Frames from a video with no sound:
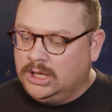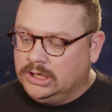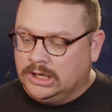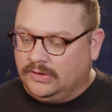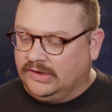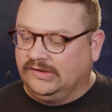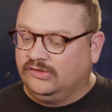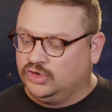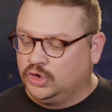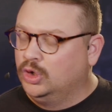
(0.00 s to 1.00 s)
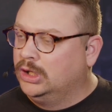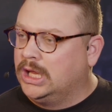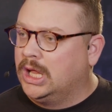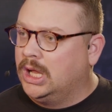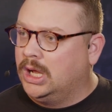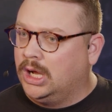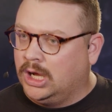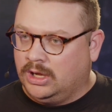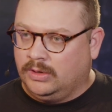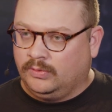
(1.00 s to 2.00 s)
this is truly
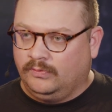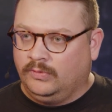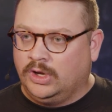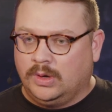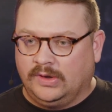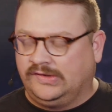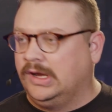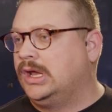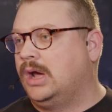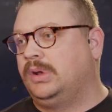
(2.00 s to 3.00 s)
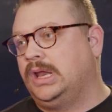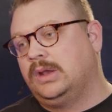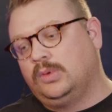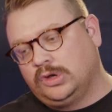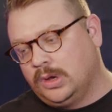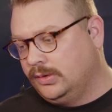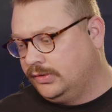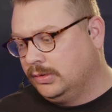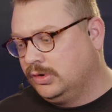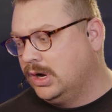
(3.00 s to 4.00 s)
a seed company, and we're going
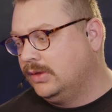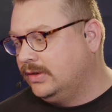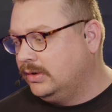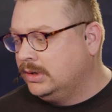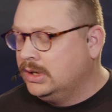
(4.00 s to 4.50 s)
through growth, and